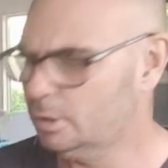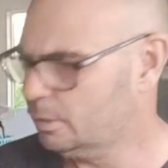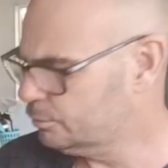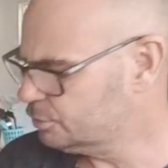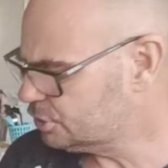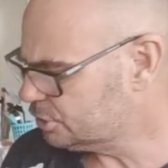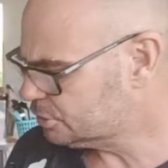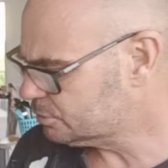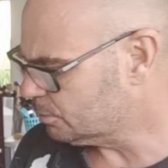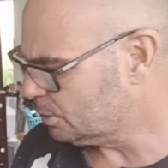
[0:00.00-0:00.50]
I was
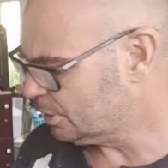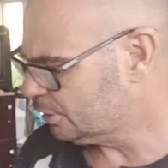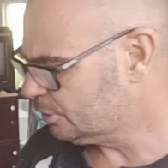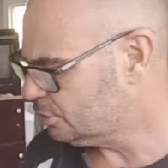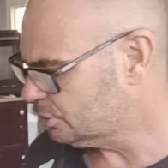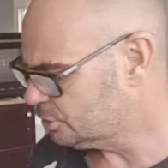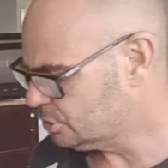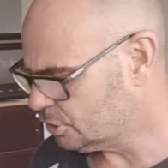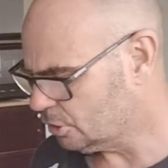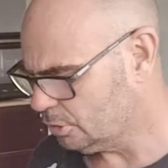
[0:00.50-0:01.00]
just wanted
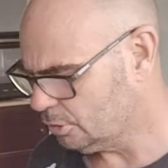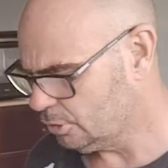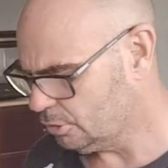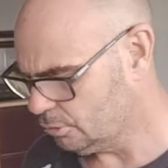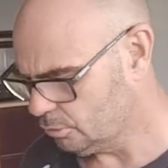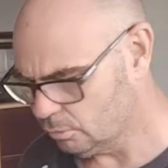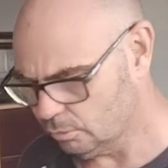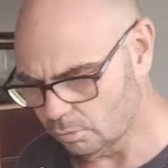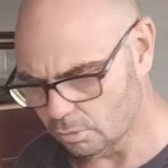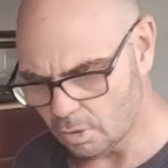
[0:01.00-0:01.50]
to show you
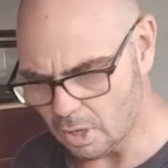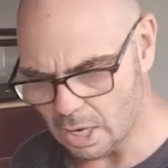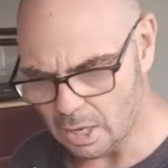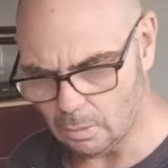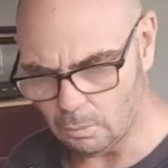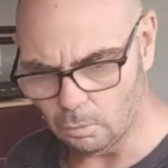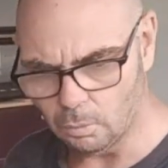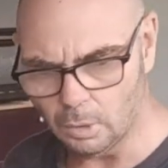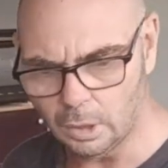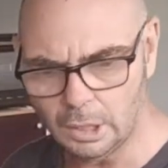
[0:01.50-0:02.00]

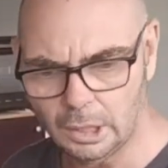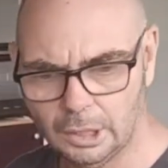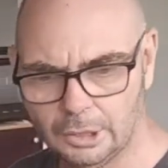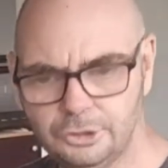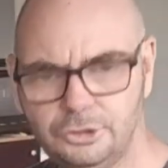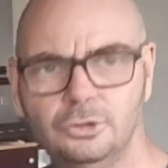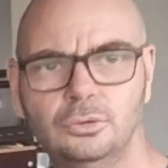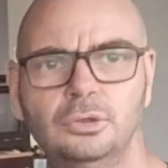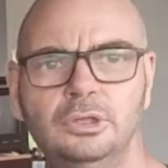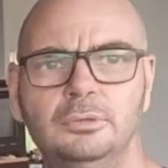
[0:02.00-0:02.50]
what I
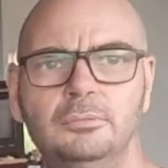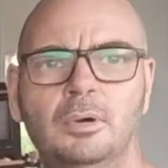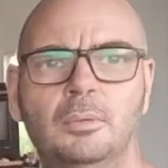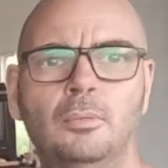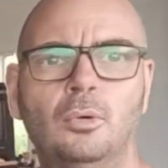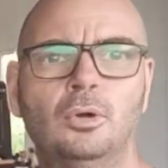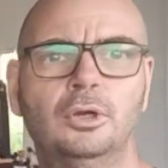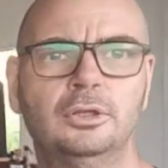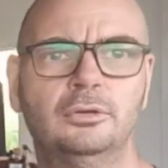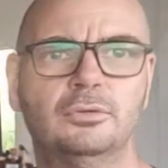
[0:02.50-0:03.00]
do in my
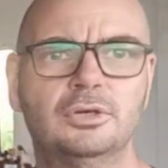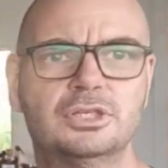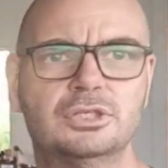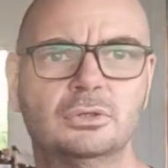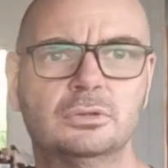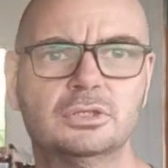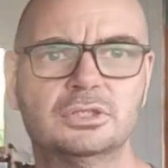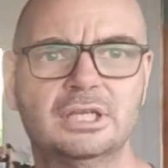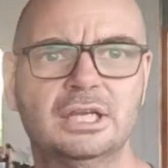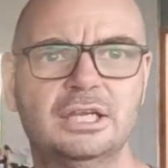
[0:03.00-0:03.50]
morning
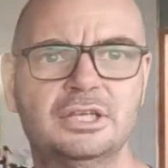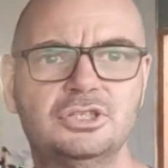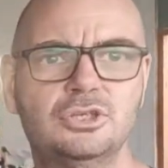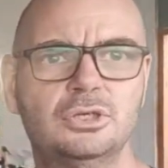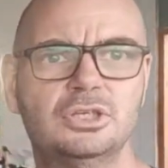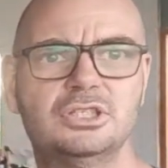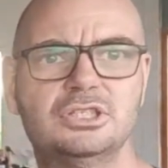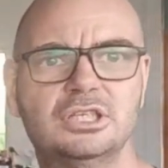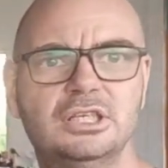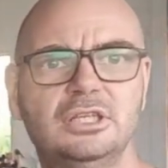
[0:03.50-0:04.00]
rituals. And as you
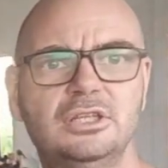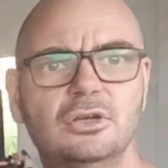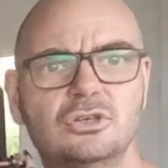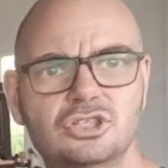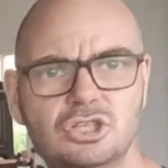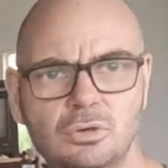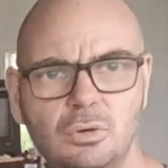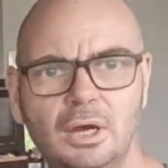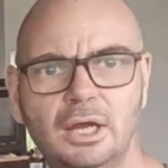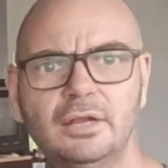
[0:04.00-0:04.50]
can see, there's
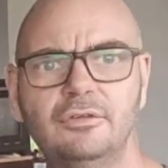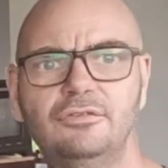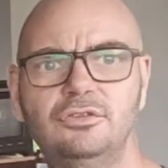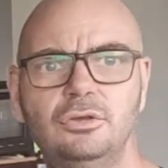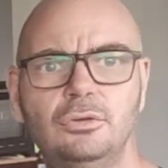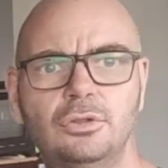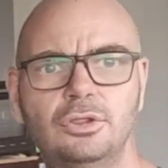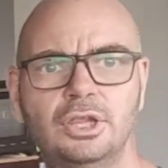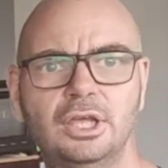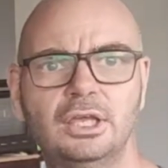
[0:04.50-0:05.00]
quite a
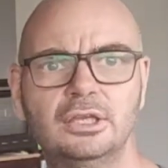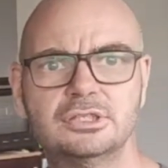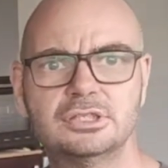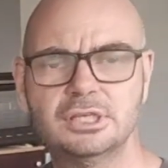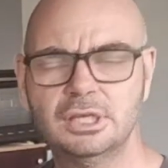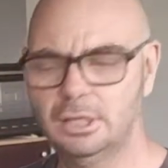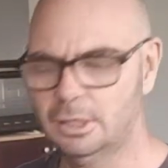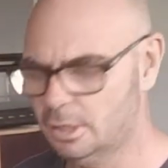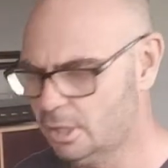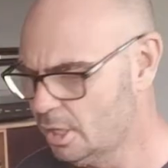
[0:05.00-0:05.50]
few things
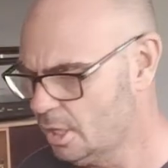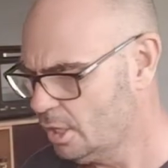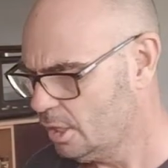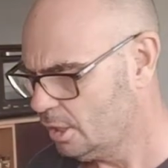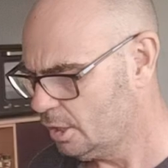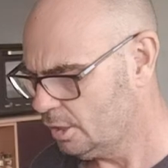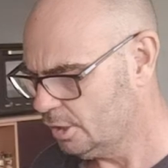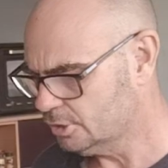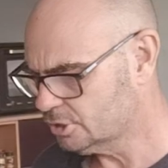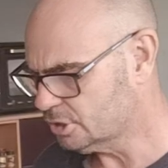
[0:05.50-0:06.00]
here.
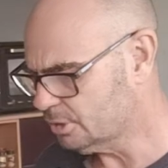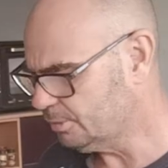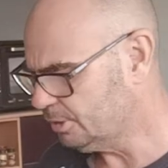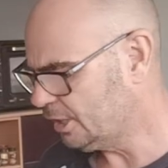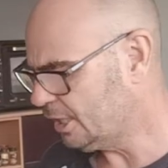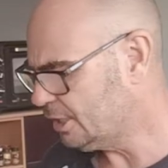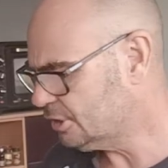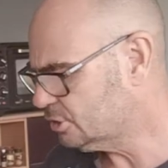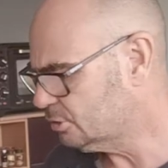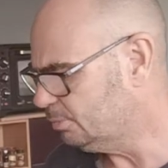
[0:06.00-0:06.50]
Something
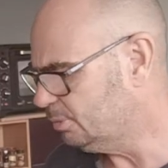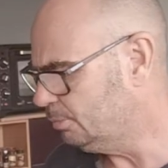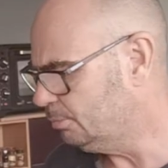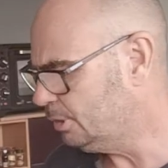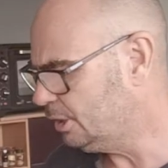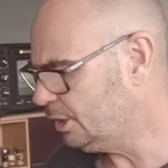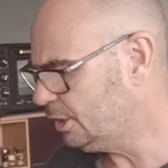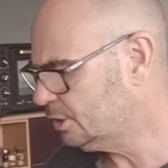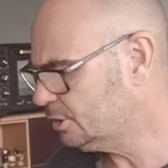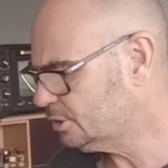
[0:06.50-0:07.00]
has to be
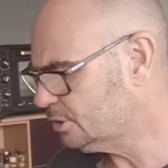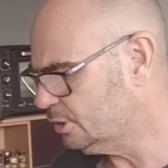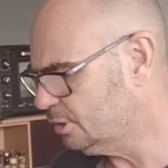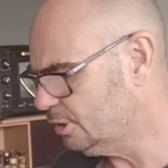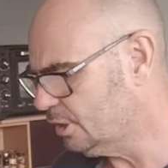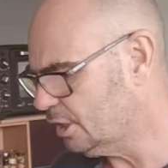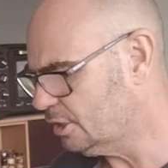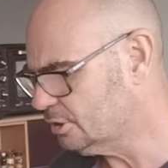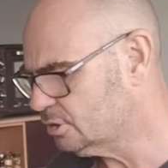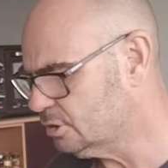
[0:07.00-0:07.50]
mixed, and
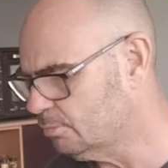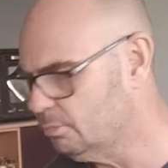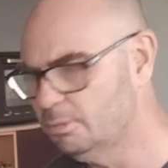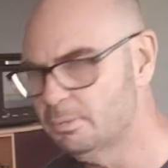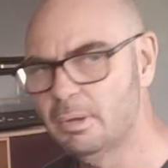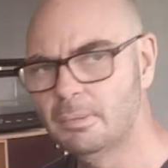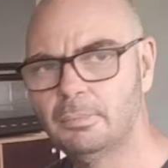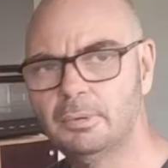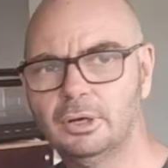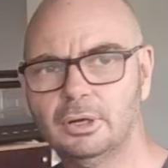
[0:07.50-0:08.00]
it has to
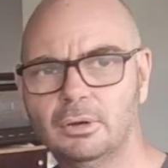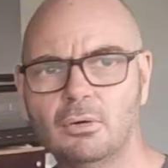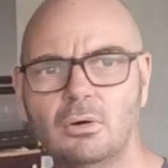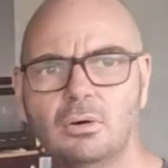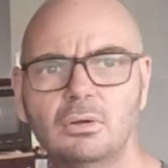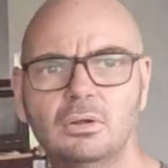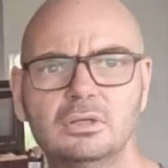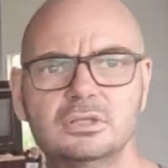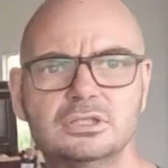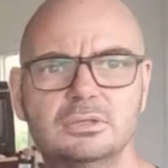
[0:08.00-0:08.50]
remember it
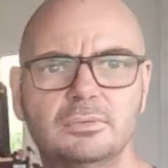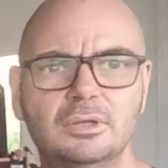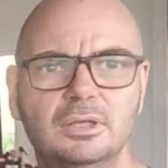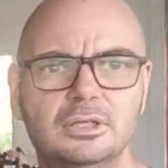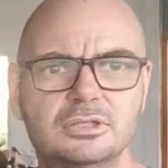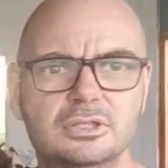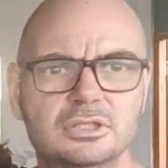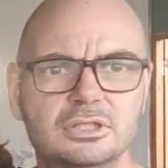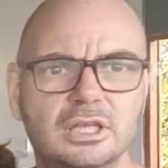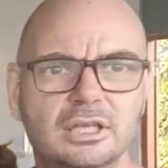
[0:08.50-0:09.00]
all. Something
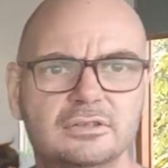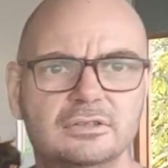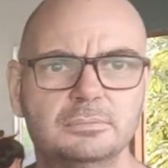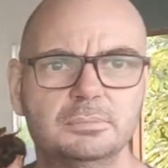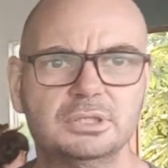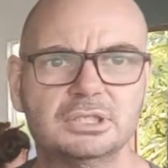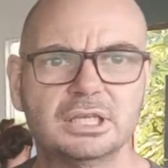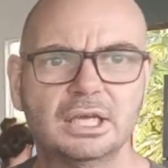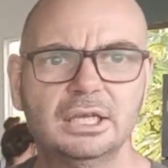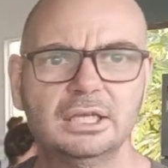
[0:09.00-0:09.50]
just has to be
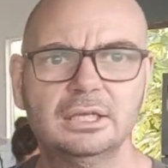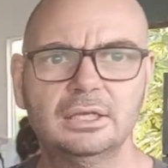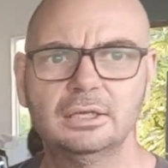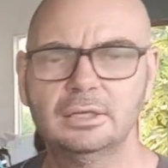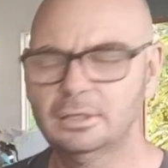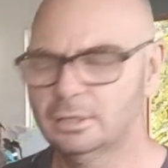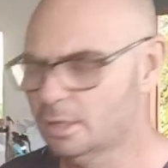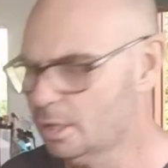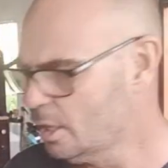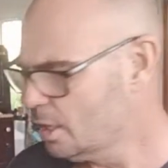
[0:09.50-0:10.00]

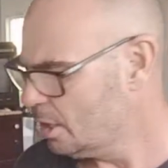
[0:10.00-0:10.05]
taken.